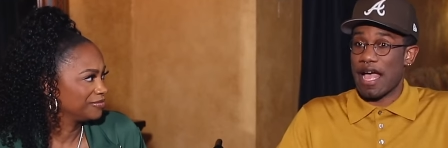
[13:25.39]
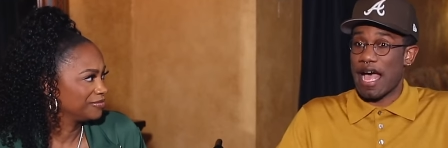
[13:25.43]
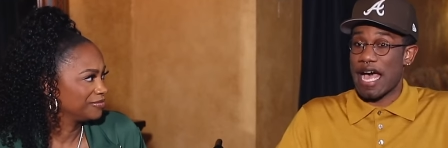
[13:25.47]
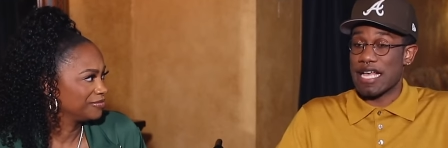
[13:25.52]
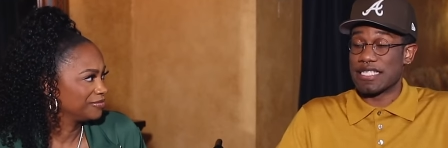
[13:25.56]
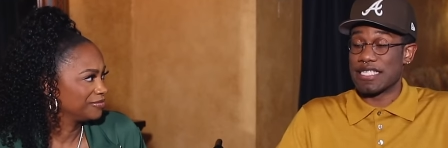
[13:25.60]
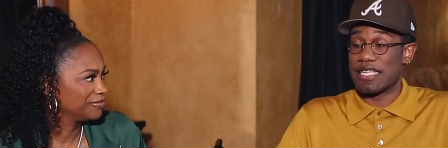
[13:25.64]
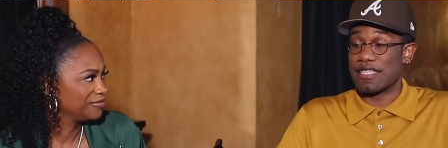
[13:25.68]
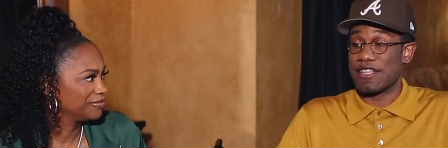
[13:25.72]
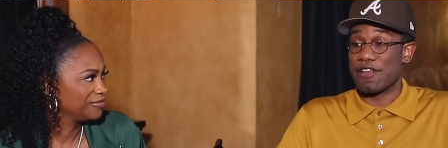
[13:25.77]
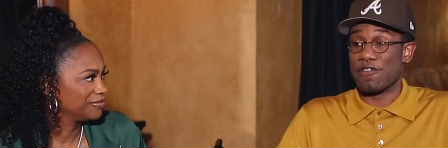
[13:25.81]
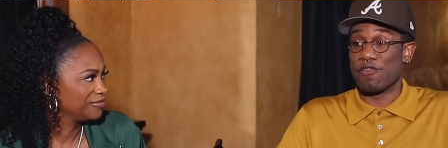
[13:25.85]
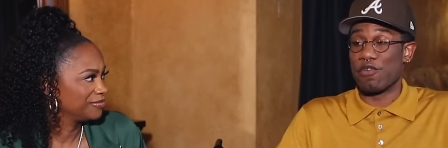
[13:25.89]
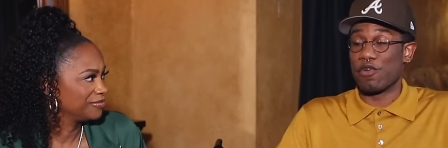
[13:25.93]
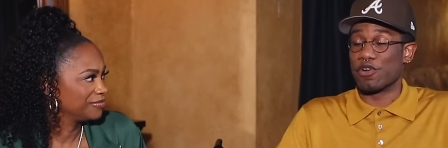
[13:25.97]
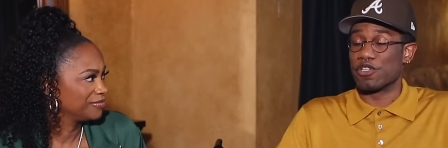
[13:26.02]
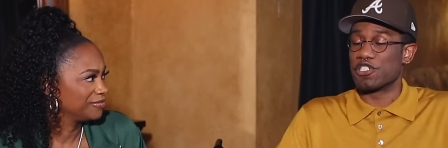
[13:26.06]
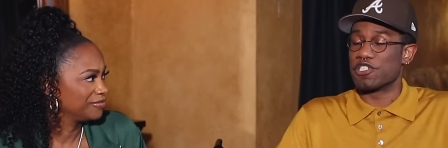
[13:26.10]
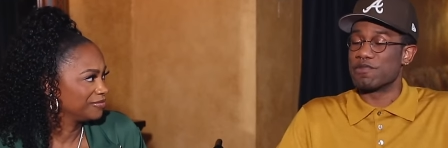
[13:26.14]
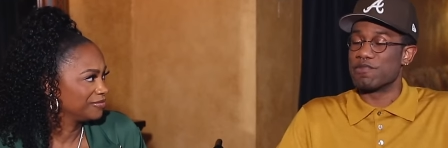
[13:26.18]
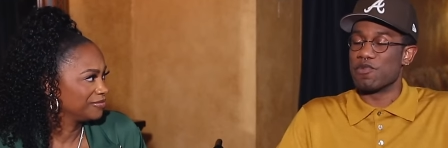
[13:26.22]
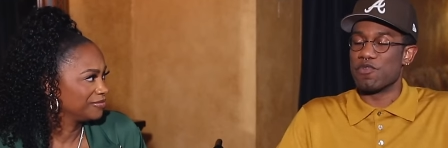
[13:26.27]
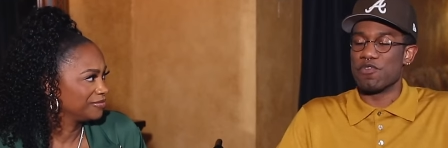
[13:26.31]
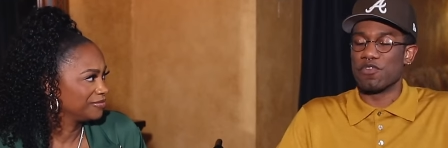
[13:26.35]
Speaker 1: I sat there for a
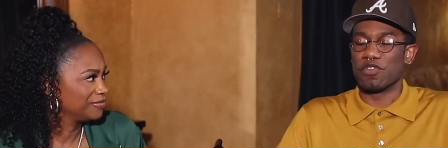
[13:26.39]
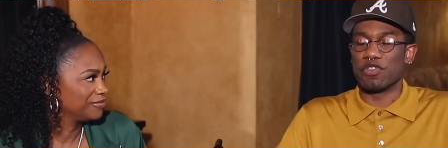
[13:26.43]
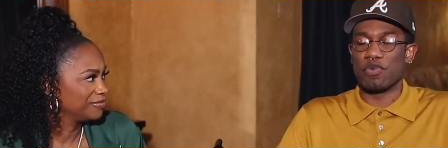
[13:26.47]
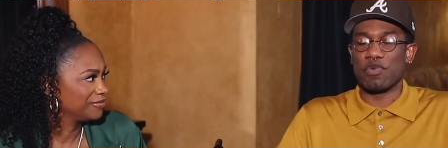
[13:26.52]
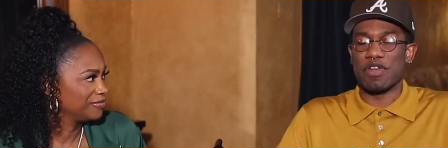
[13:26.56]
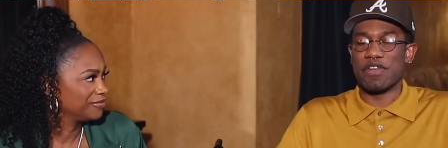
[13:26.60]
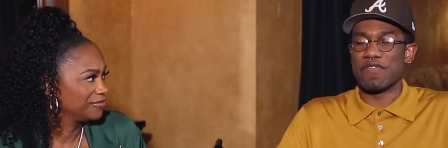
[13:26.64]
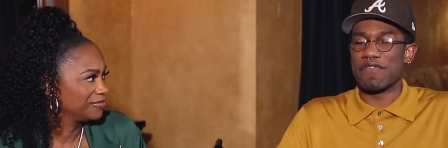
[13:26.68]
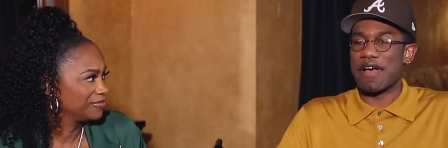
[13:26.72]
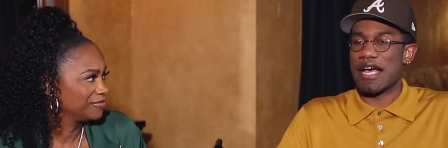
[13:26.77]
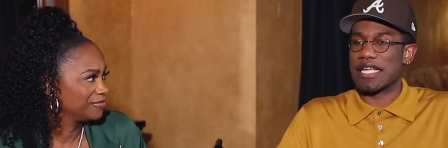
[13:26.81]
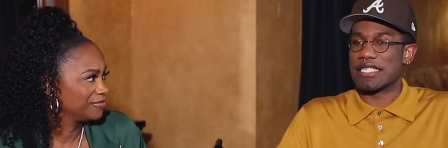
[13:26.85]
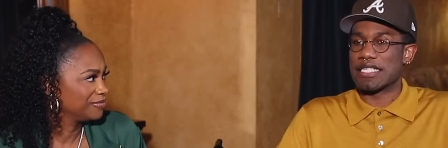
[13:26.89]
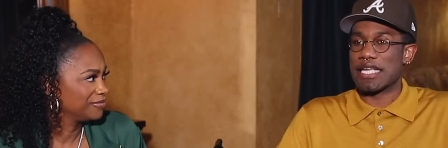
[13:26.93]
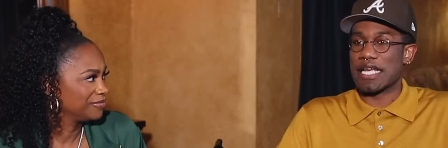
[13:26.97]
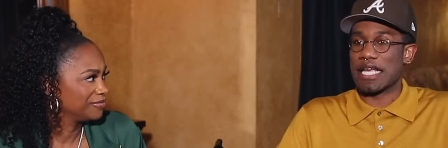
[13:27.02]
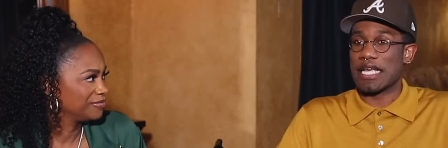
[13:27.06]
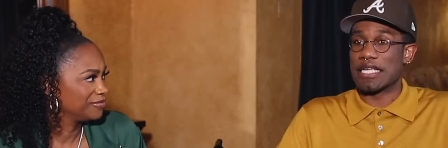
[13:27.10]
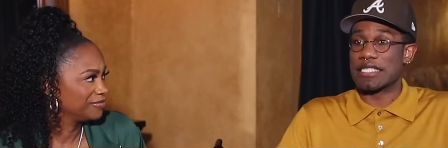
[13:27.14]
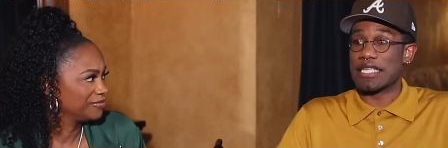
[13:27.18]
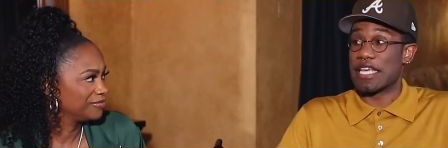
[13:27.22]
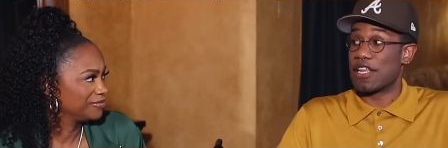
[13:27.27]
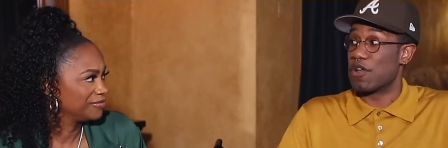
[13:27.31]
smooth 3 to 5 seconds.